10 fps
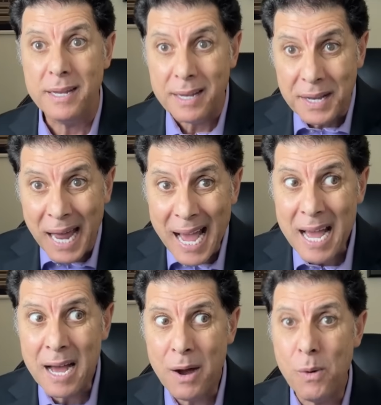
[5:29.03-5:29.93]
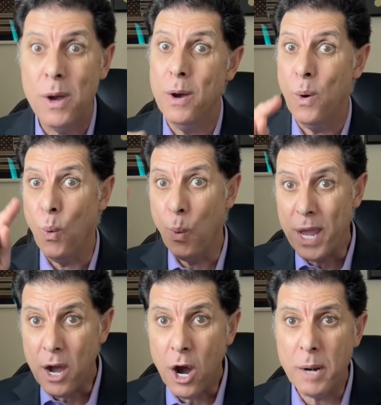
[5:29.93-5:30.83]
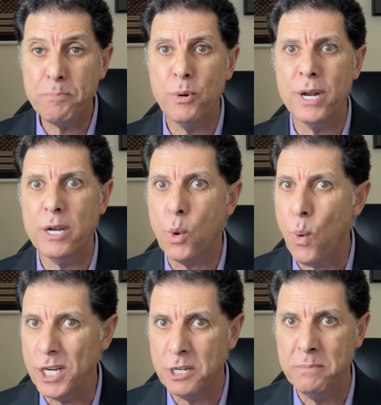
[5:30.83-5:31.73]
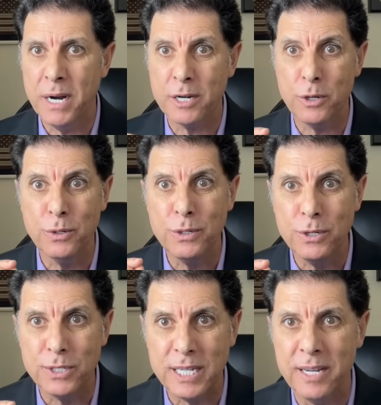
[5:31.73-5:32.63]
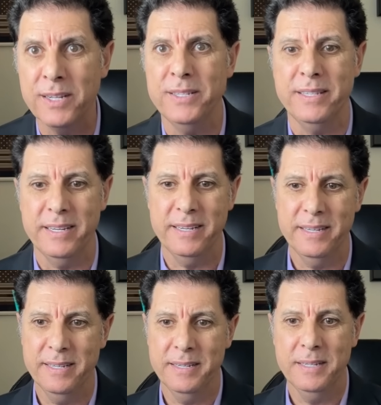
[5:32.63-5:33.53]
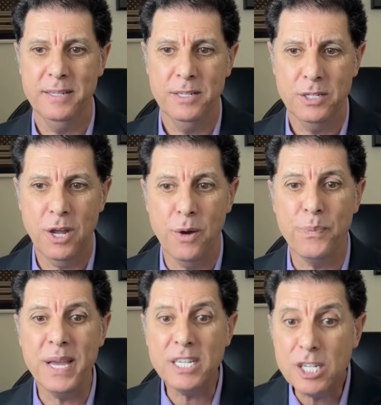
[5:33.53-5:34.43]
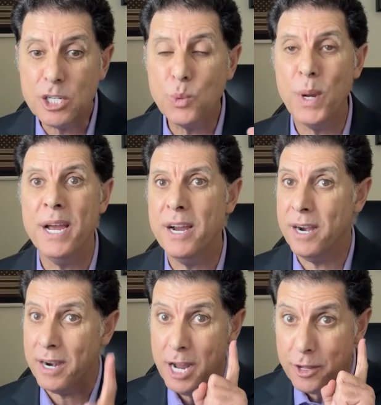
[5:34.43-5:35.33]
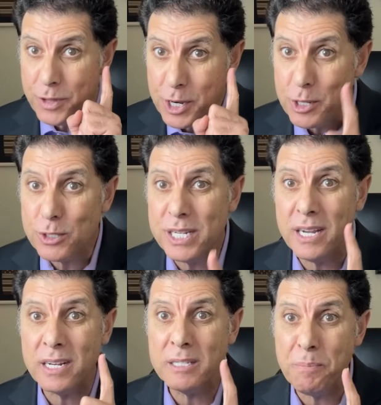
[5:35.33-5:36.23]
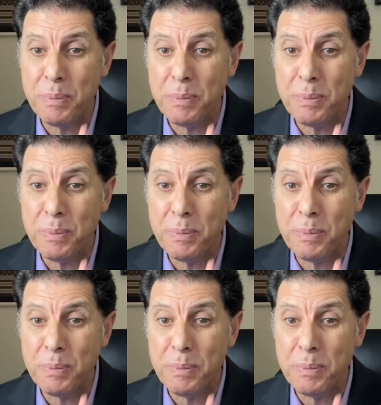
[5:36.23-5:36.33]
Now, we are putting question mark on New Zealand. So this is where the New Zealand